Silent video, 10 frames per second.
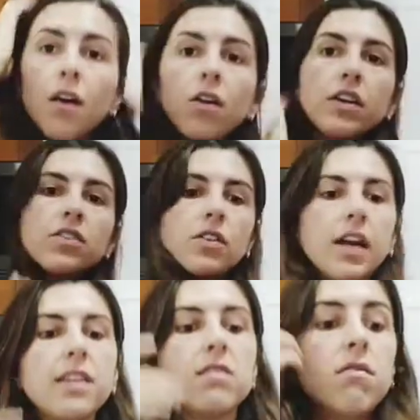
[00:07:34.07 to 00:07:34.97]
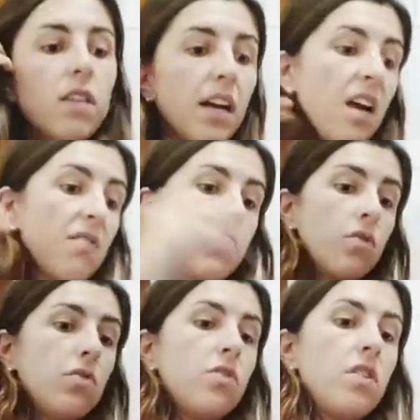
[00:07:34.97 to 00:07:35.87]
Okay, so guys, look, I have
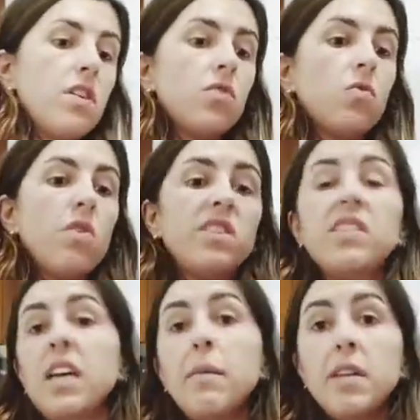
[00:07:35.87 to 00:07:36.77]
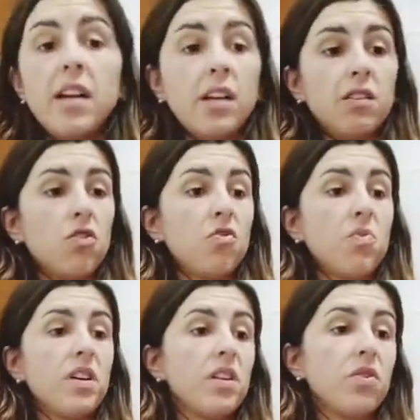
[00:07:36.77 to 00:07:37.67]
used this washi tape that I
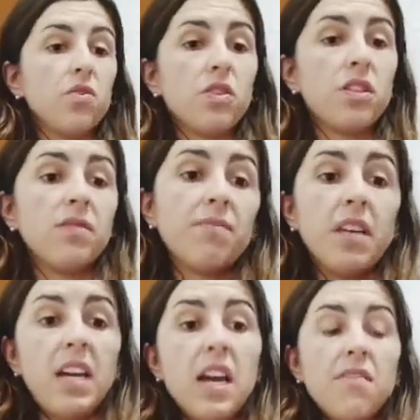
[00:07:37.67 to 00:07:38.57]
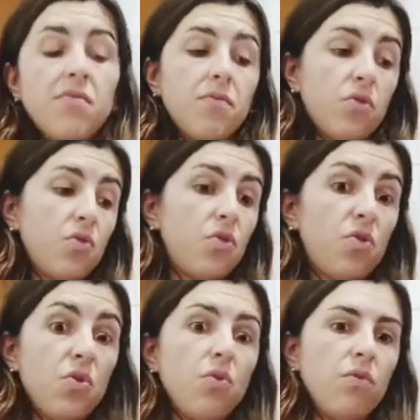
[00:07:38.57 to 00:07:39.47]
don't really use it, and I have
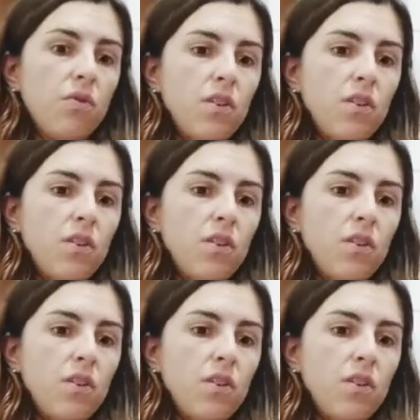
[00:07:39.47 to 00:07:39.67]
two